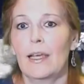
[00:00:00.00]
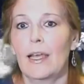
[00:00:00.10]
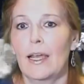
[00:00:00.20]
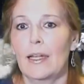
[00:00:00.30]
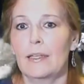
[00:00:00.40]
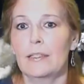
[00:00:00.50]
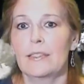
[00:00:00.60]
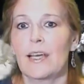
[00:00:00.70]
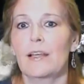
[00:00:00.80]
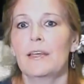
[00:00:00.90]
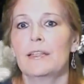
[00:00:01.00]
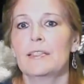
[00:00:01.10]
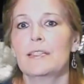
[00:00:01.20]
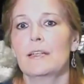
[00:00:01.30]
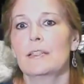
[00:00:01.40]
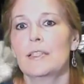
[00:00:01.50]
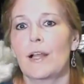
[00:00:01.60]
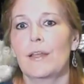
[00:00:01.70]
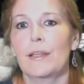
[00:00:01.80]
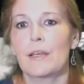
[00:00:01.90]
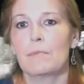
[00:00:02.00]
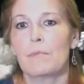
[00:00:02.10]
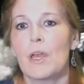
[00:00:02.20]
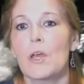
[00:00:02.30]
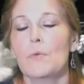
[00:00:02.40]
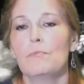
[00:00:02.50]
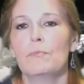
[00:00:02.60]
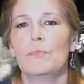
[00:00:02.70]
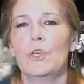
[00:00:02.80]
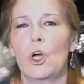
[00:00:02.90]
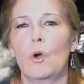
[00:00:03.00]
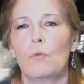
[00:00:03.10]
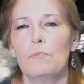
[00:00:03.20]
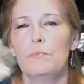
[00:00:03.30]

And instead of telling them, you know,